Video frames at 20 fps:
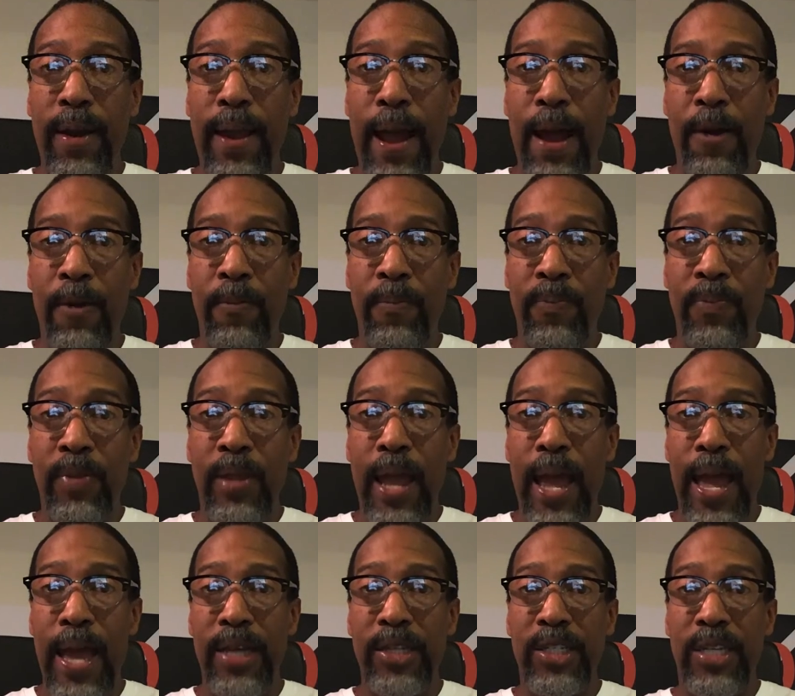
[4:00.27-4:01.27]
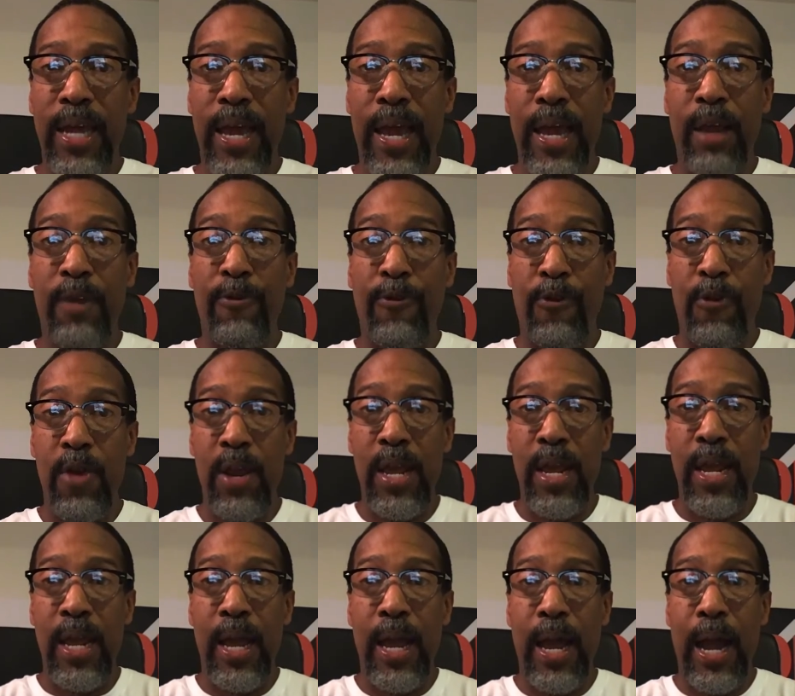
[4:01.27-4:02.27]
and out. Hashtag
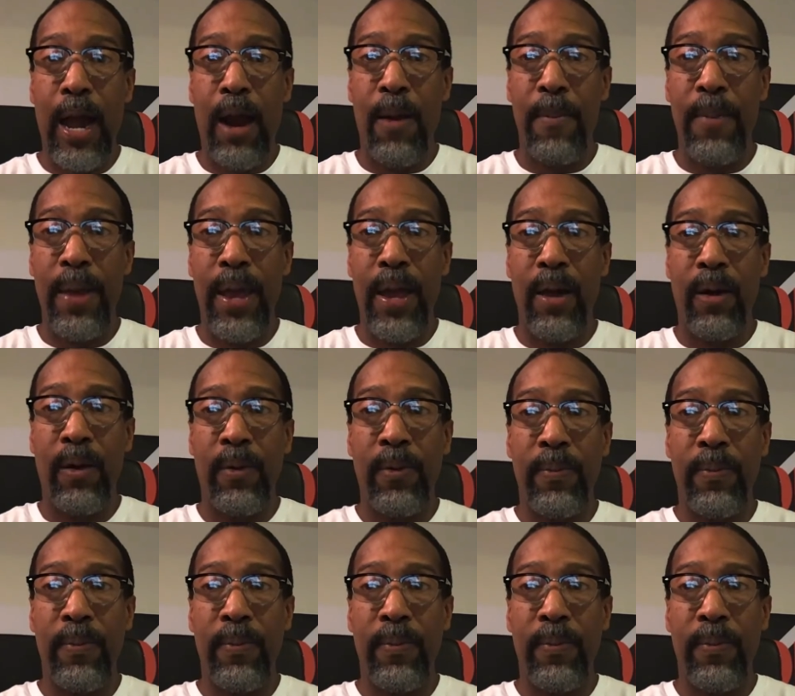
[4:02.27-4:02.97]
free our mail.